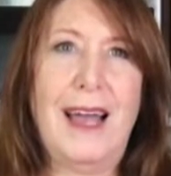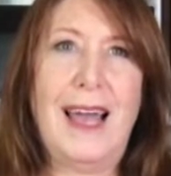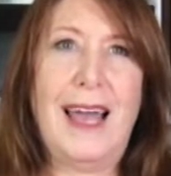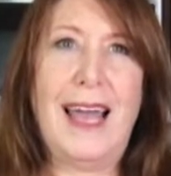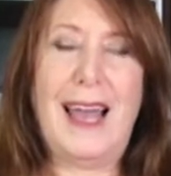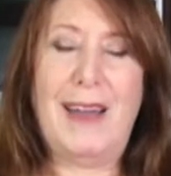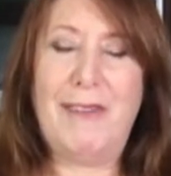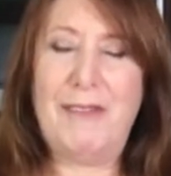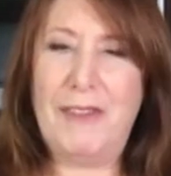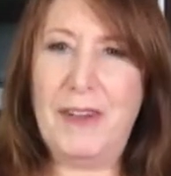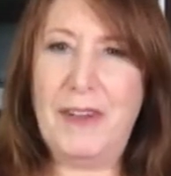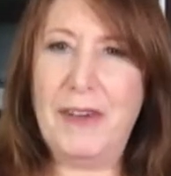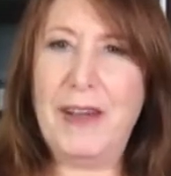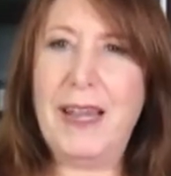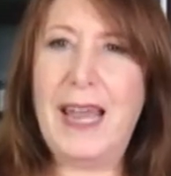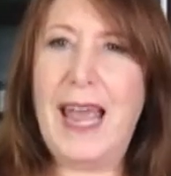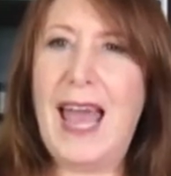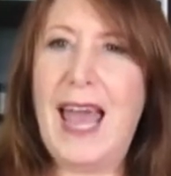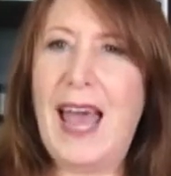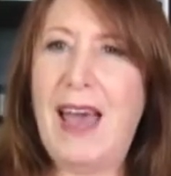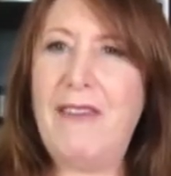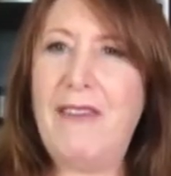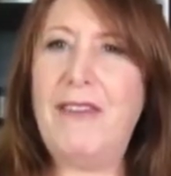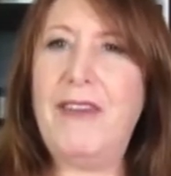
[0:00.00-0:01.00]
very
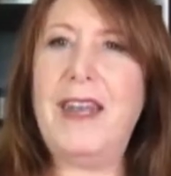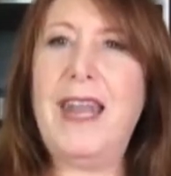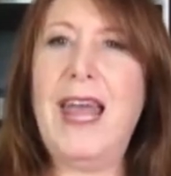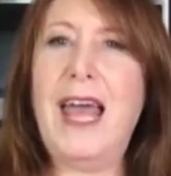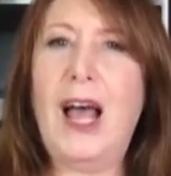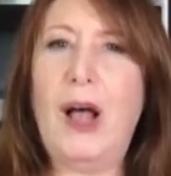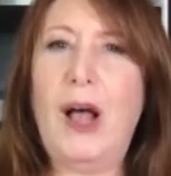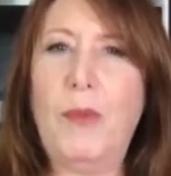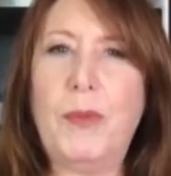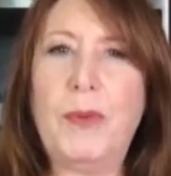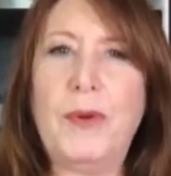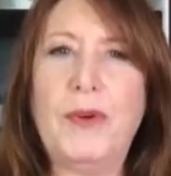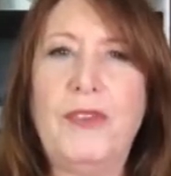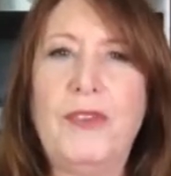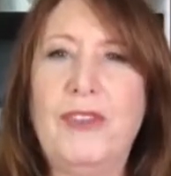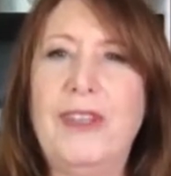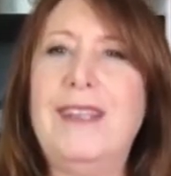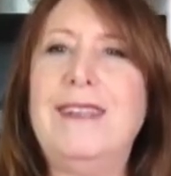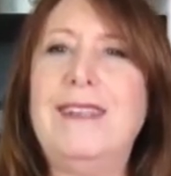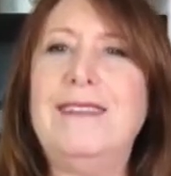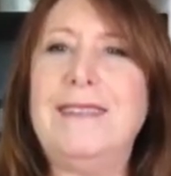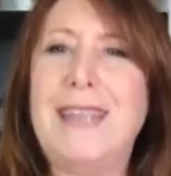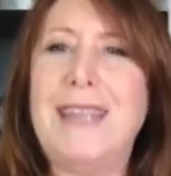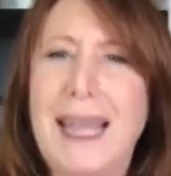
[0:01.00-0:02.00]
avid helpers
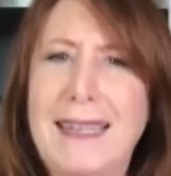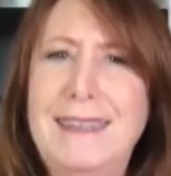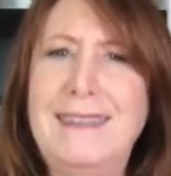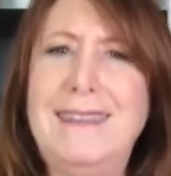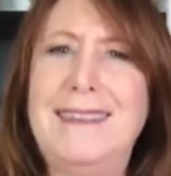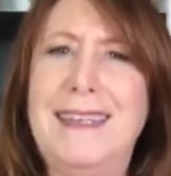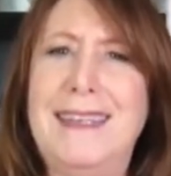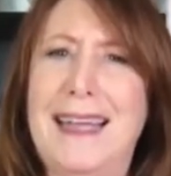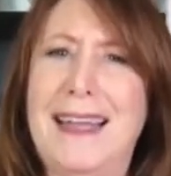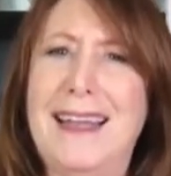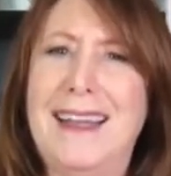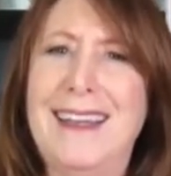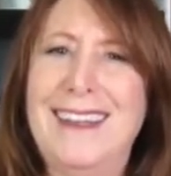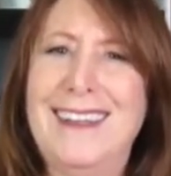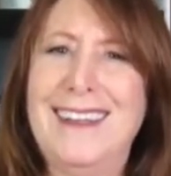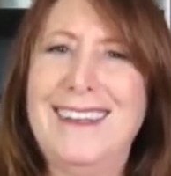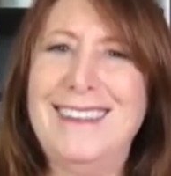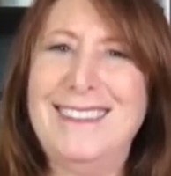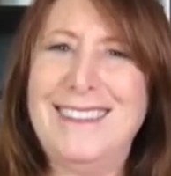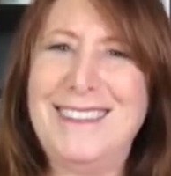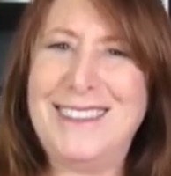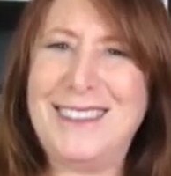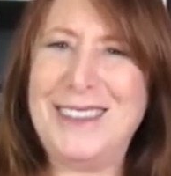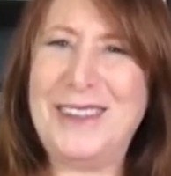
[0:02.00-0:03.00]
in tasting.
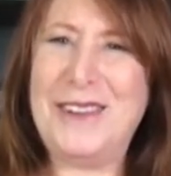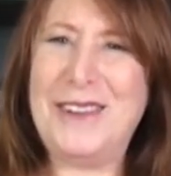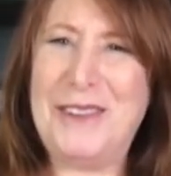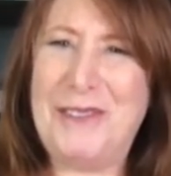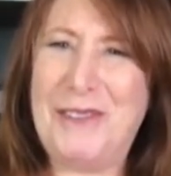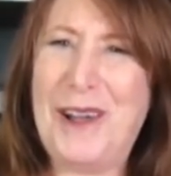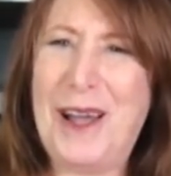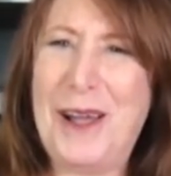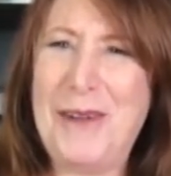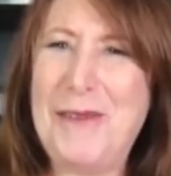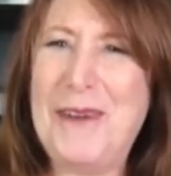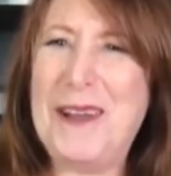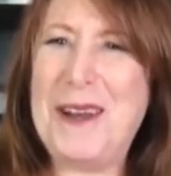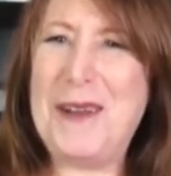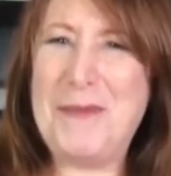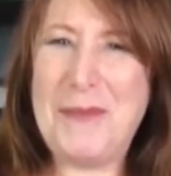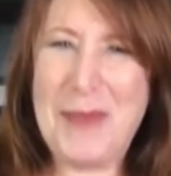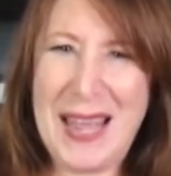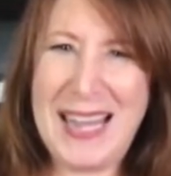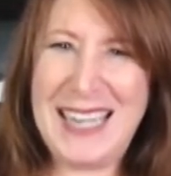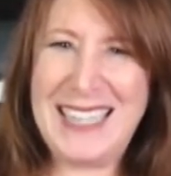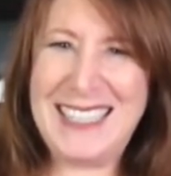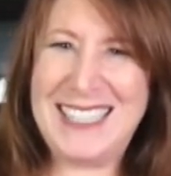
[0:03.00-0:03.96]
So if I want to bake